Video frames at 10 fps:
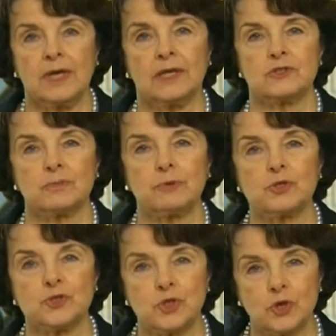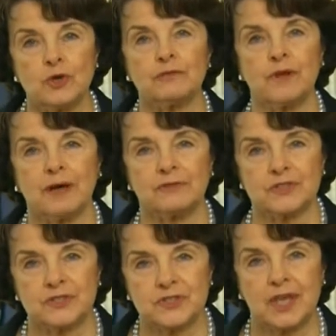is a preserve of the
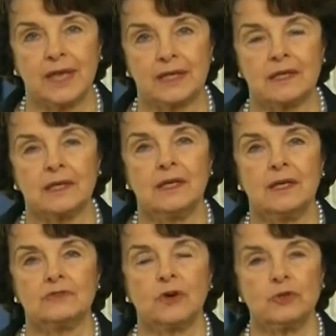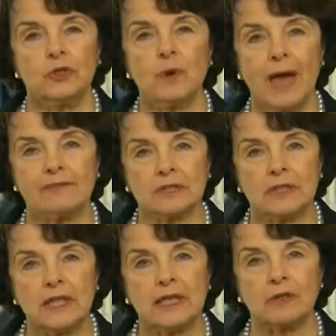state. So you have a
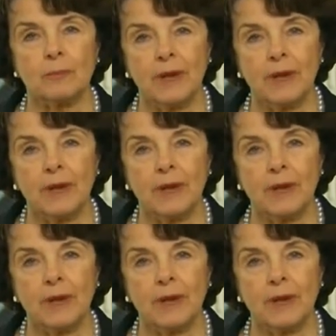legal